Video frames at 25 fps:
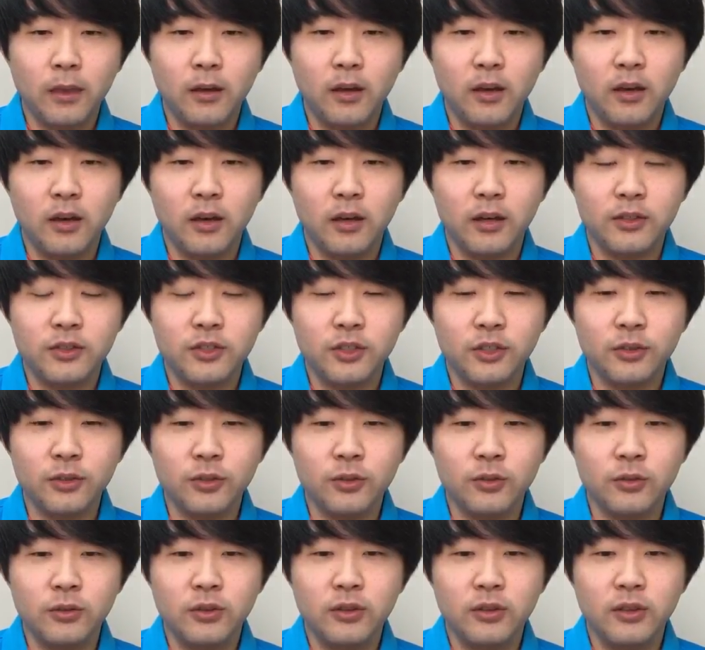
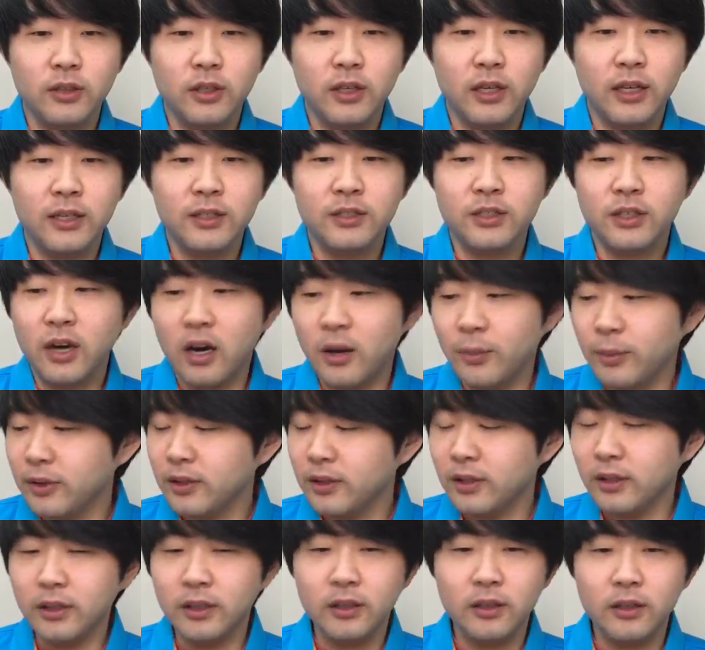So it is a common
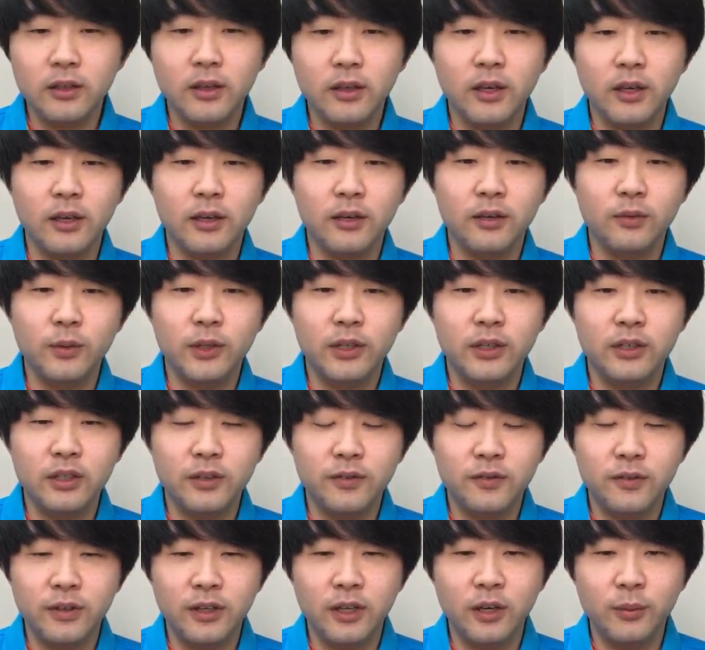thing and we can
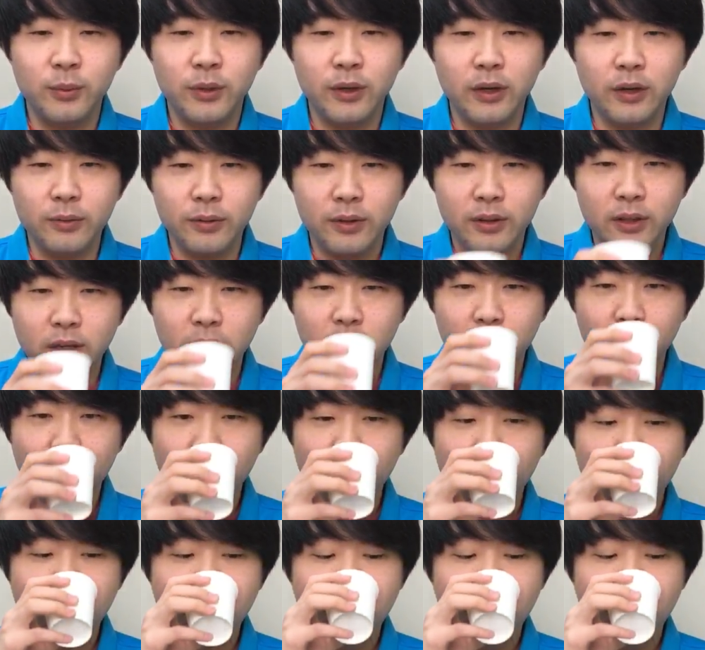definitely help you out with that.